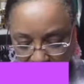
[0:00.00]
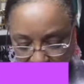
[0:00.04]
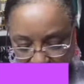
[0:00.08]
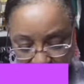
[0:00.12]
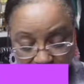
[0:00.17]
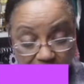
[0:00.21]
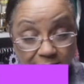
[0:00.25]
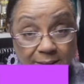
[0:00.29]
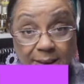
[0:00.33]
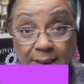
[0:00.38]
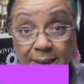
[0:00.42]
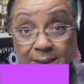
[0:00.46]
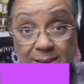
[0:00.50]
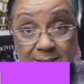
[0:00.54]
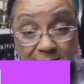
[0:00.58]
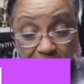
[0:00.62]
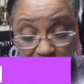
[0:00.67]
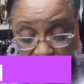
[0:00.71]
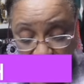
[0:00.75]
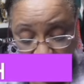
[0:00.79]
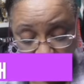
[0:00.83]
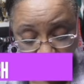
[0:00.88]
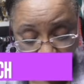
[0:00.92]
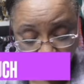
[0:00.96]
still nice,
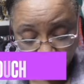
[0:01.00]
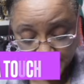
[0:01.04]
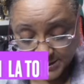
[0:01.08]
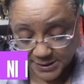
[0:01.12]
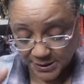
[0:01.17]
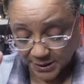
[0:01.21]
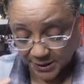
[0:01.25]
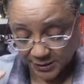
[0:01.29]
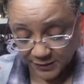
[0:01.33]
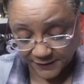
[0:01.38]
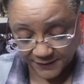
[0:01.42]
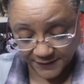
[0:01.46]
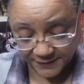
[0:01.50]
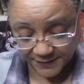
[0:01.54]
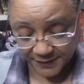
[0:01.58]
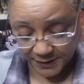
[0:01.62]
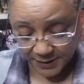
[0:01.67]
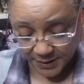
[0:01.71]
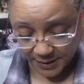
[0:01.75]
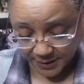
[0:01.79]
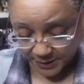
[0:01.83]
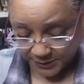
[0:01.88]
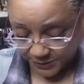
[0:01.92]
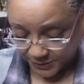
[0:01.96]
still a vanilla, still under fifty
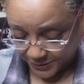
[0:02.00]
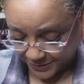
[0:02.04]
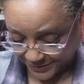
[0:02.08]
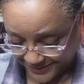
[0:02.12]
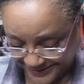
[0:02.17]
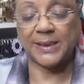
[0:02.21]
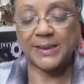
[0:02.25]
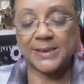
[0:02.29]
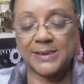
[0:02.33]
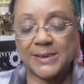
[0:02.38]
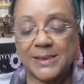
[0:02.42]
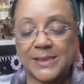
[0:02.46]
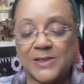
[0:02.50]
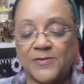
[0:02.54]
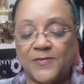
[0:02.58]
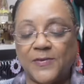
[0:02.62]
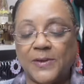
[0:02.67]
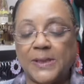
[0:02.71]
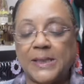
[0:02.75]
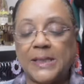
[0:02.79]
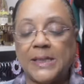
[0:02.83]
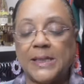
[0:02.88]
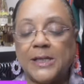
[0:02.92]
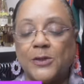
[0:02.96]
dollars. This is
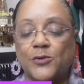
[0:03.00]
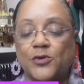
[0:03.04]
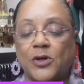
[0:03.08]
Vanille